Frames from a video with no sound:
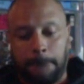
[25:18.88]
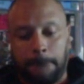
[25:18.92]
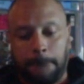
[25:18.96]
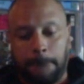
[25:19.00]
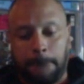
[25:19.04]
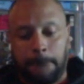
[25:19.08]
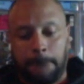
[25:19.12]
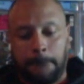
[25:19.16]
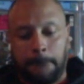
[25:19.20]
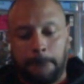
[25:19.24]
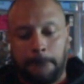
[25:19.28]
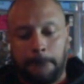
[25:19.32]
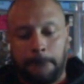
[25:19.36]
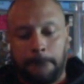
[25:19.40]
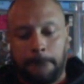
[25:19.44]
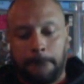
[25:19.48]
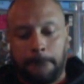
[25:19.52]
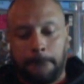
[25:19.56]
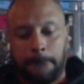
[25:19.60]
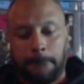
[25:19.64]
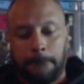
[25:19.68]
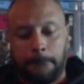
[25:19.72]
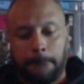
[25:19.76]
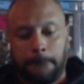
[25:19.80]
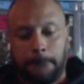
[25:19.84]

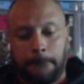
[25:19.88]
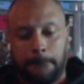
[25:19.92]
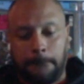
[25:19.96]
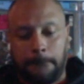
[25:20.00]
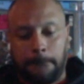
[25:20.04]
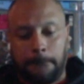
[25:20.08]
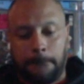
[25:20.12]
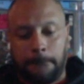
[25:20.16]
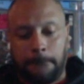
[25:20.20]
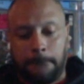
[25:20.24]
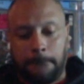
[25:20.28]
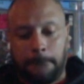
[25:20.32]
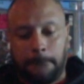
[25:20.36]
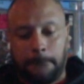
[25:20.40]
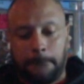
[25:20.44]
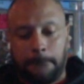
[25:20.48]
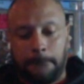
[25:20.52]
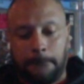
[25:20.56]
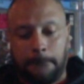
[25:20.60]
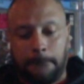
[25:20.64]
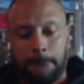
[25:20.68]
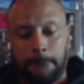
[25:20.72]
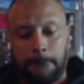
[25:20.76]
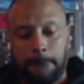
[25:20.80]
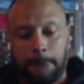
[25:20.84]

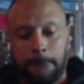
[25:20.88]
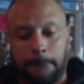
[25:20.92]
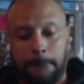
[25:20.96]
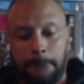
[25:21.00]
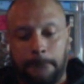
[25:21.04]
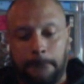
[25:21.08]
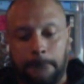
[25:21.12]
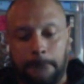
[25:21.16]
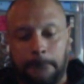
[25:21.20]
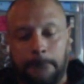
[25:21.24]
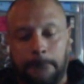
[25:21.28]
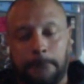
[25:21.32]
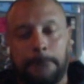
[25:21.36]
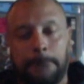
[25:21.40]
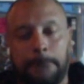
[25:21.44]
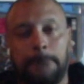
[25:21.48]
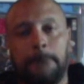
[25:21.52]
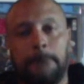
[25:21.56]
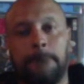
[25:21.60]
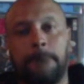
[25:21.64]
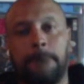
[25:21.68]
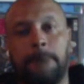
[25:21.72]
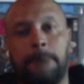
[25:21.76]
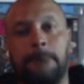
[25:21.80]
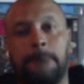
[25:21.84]

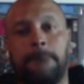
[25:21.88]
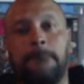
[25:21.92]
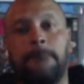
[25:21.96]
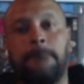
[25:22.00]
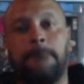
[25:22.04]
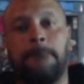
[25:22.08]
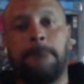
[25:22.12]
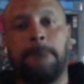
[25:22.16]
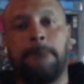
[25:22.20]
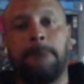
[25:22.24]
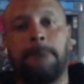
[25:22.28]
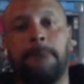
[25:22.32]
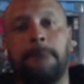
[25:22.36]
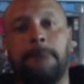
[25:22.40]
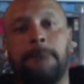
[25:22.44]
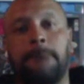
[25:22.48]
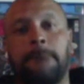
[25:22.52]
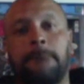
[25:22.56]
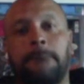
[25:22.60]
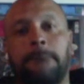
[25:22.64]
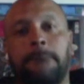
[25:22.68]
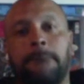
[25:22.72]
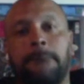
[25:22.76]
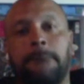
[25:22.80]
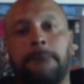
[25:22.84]

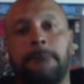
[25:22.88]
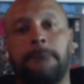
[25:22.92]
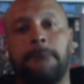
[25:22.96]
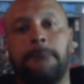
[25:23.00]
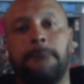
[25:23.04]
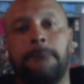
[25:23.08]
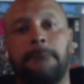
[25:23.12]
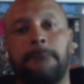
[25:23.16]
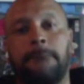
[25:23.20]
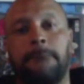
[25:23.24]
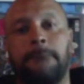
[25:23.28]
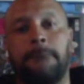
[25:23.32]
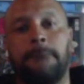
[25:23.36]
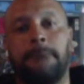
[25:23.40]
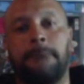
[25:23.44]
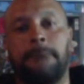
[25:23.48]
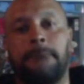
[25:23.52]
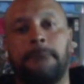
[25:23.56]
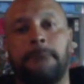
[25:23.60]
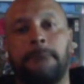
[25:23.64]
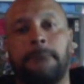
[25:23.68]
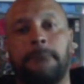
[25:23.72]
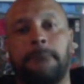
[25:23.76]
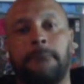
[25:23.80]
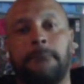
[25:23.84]

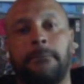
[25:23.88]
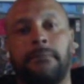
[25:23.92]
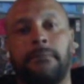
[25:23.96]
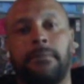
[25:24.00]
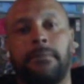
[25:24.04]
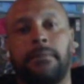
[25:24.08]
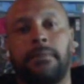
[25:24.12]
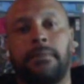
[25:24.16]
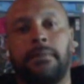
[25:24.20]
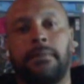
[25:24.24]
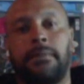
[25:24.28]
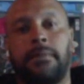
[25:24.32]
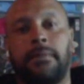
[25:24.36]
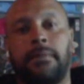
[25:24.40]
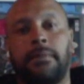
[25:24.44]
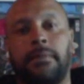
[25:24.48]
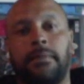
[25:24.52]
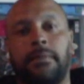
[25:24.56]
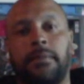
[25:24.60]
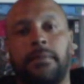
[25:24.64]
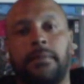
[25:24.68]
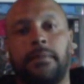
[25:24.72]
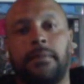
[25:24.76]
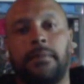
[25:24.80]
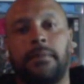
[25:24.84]

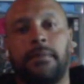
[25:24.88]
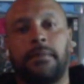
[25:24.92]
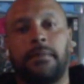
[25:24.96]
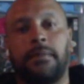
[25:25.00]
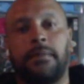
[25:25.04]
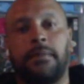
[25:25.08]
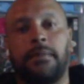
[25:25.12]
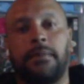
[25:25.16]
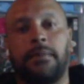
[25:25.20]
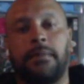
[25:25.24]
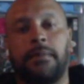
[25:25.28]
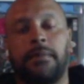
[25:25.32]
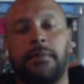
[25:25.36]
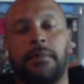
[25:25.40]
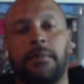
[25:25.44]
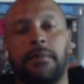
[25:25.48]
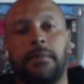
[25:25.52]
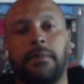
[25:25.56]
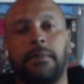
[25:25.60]
(not speaking)